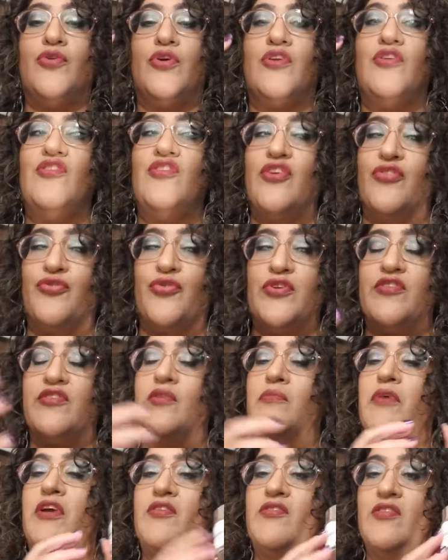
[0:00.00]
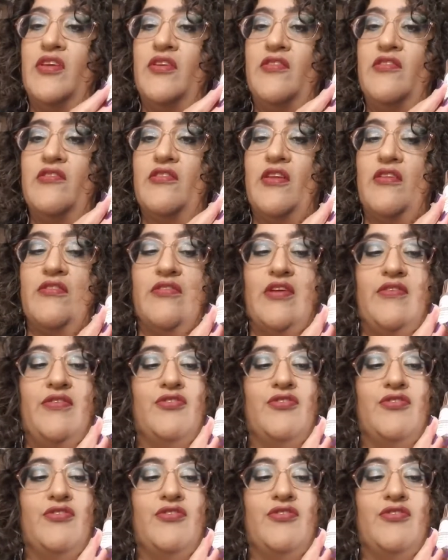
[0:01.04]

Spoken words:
a difference in my skin since I've